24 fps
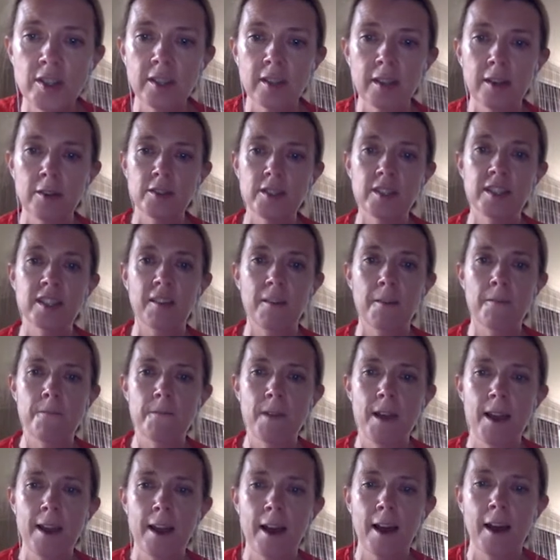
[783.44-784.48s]
allows us to give a
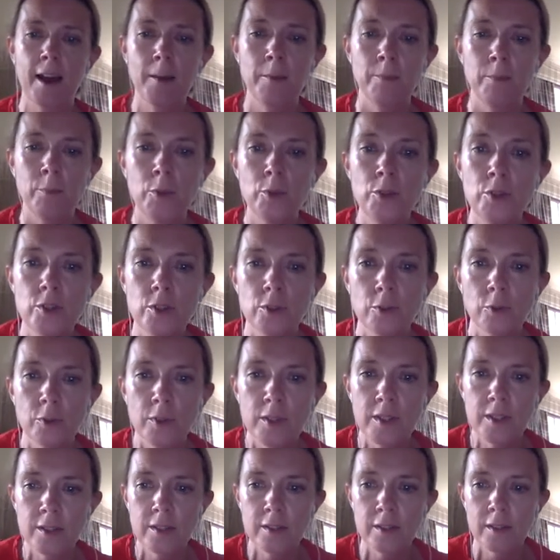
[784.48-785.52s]
very high boost
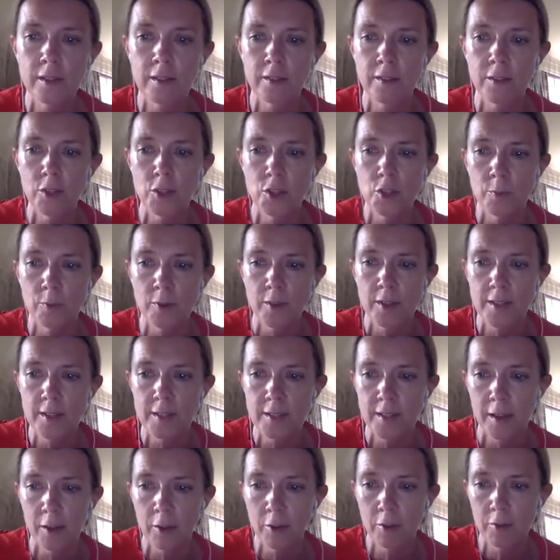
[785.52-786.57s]
dose to the, the tumour
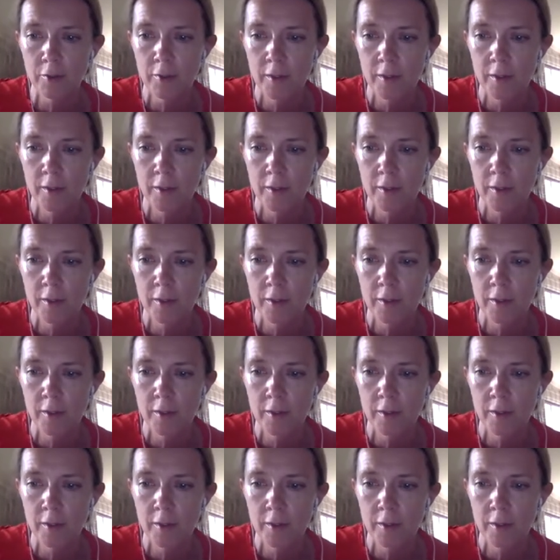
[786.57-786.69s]
itself.